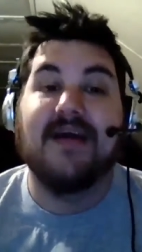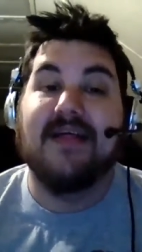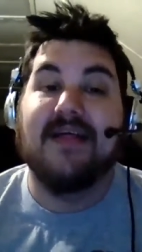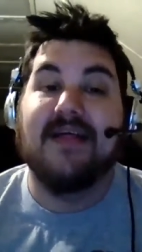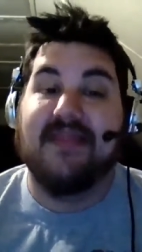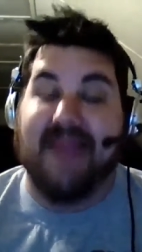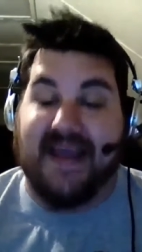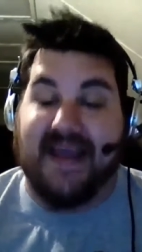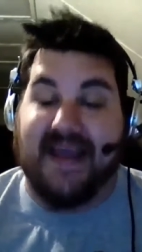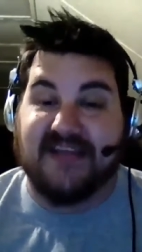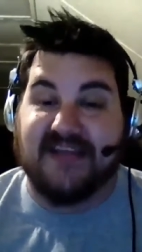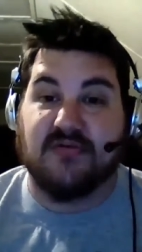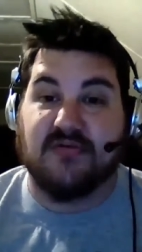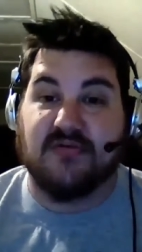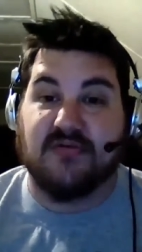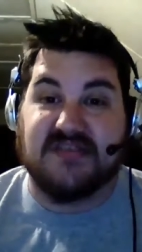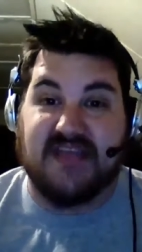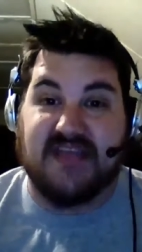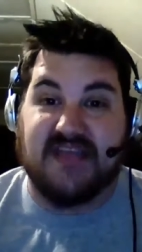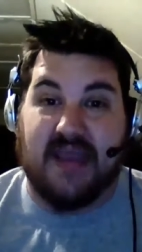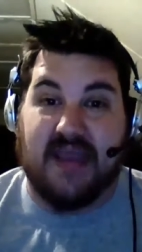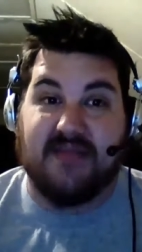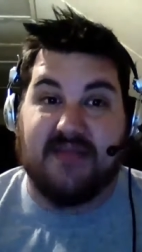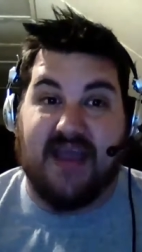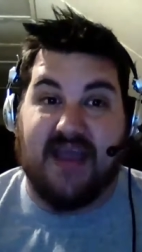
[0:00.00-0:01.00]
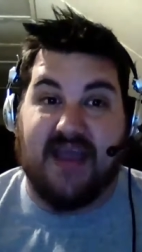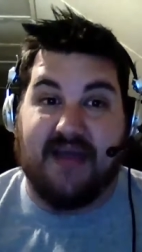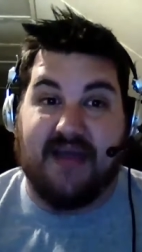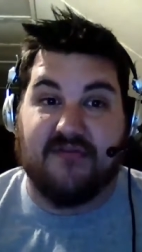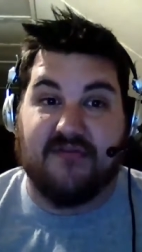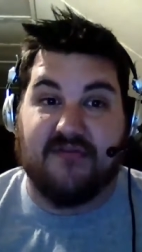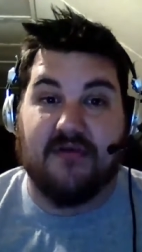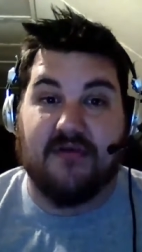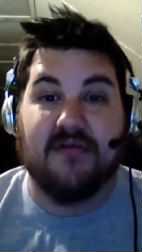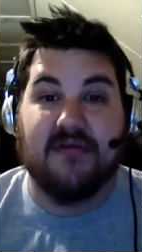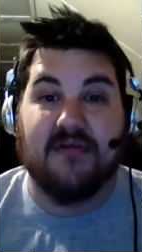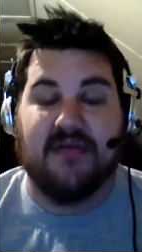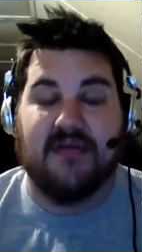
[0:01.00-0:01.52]
that's who it's named
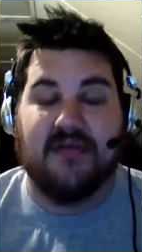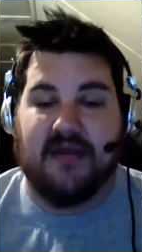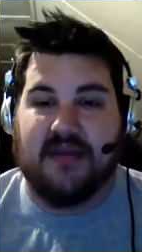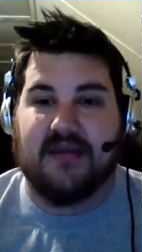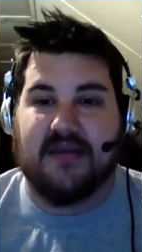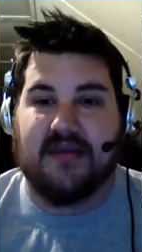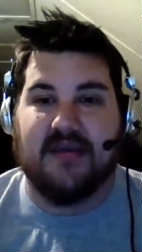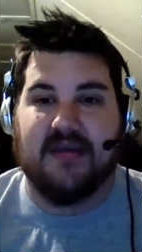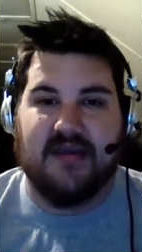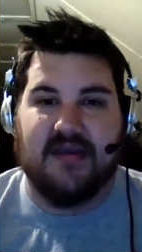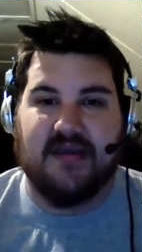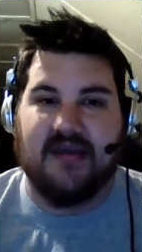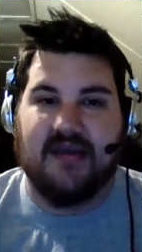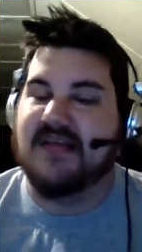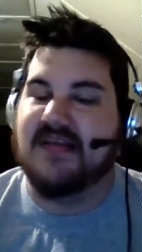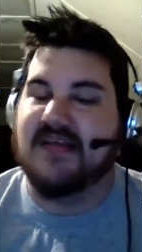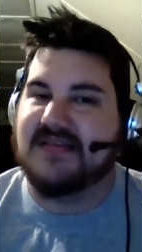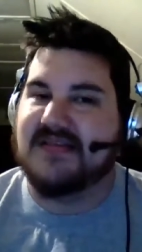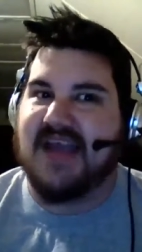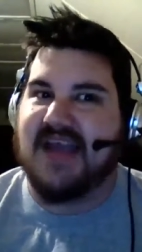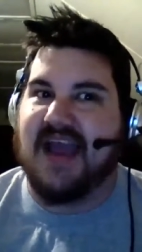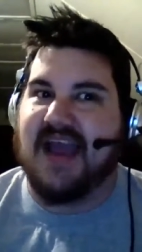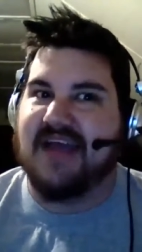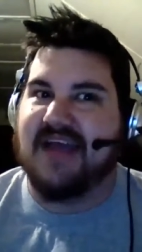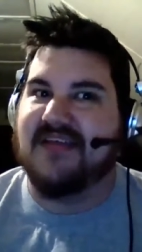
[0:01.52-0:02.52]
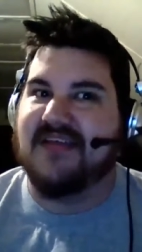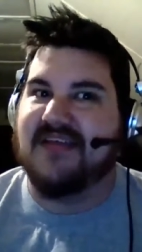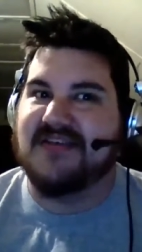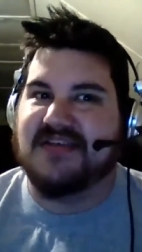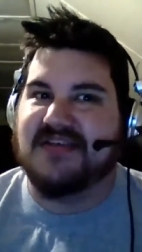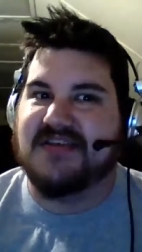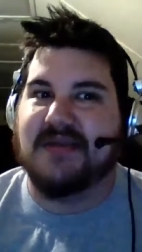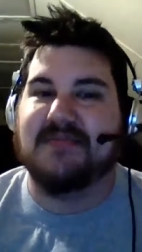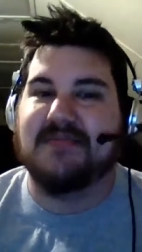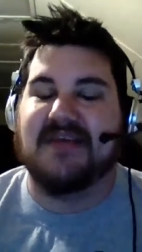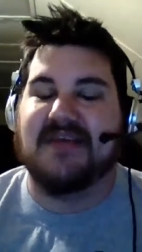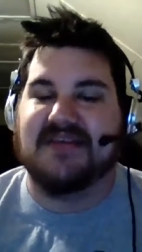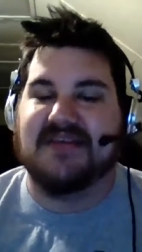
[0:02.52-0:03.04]
after. Like it's kind of like
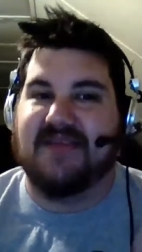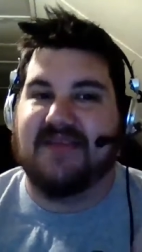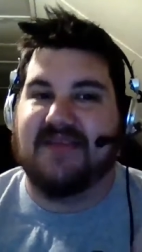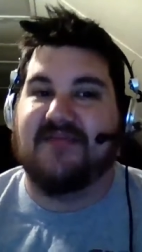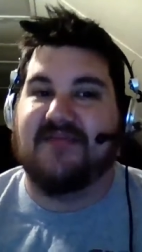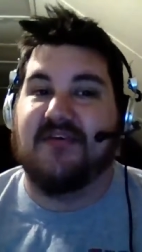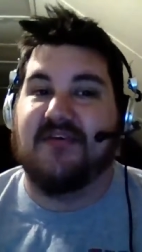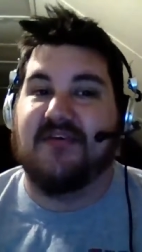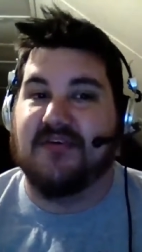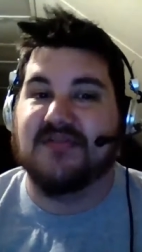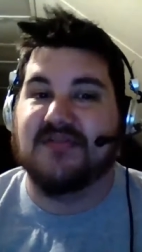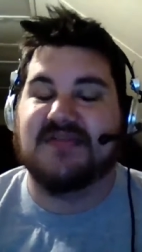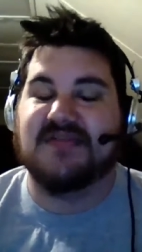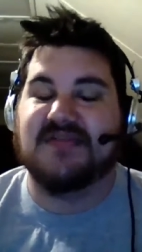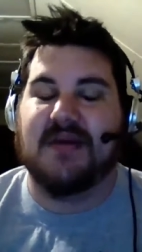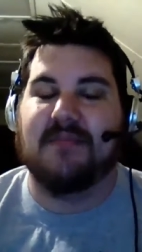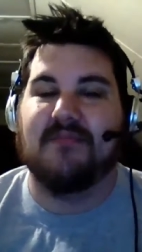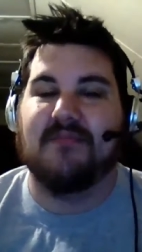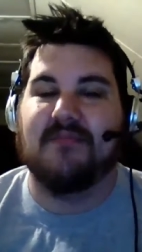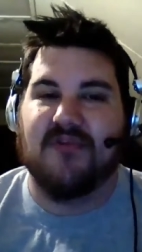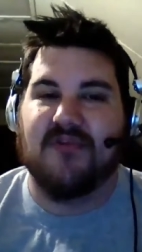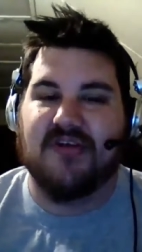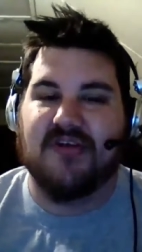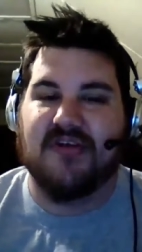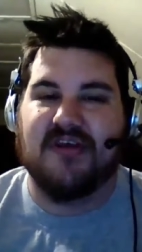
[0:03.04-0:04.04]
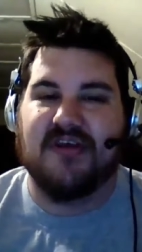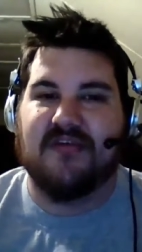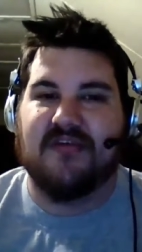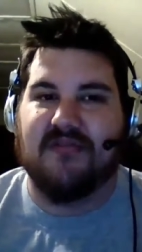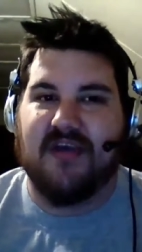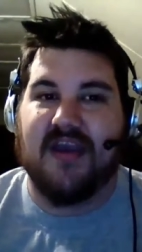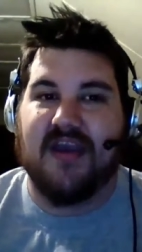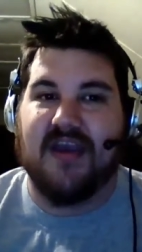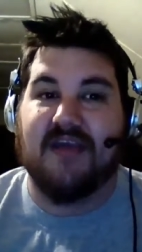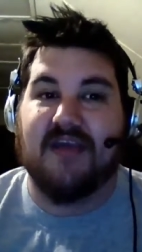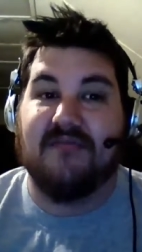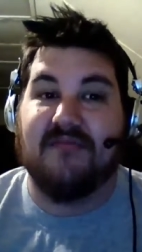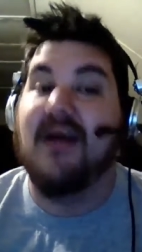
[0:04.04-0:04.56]
gymnasts. If you do something really
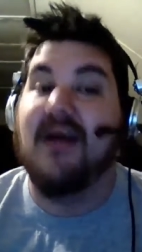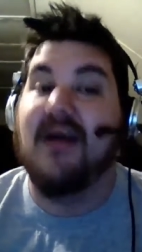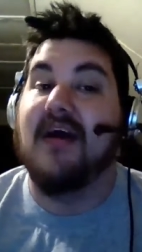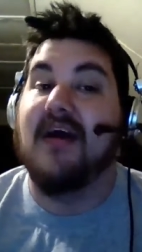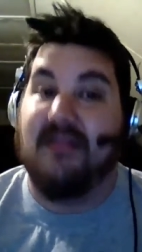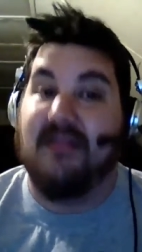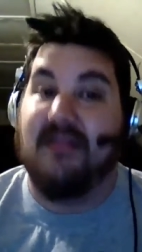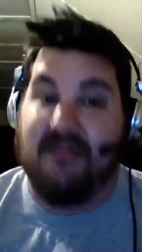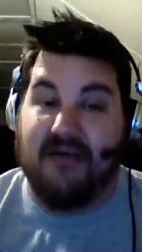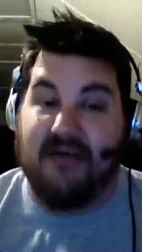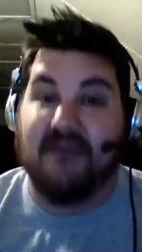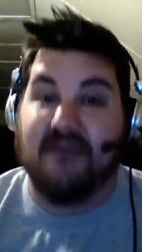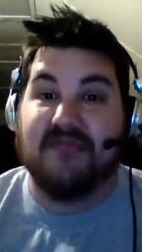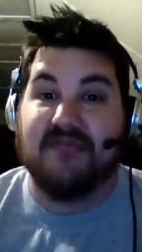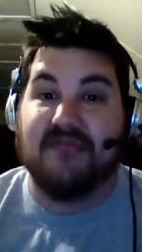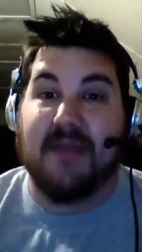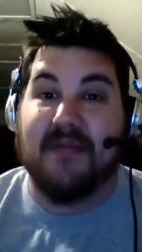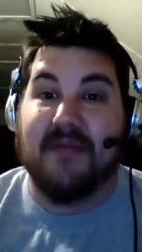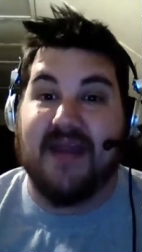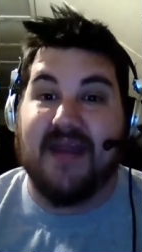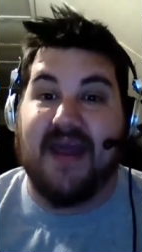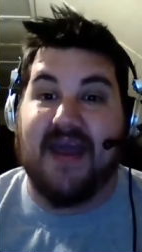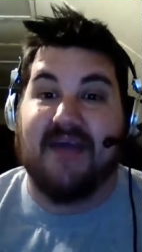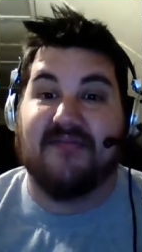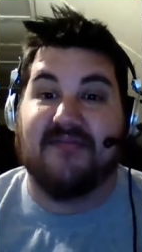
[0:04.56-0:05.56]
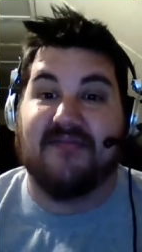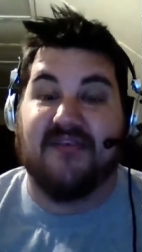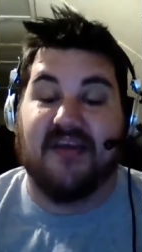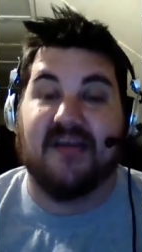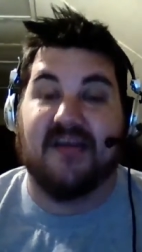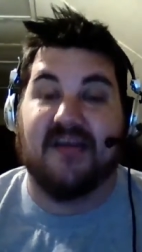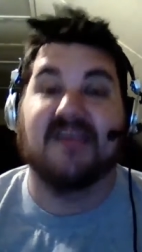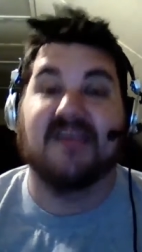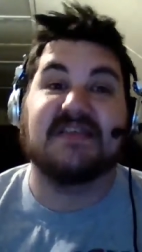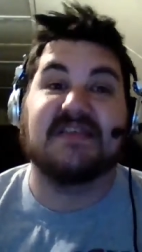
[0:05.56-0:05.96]
creative, they'll name it after you.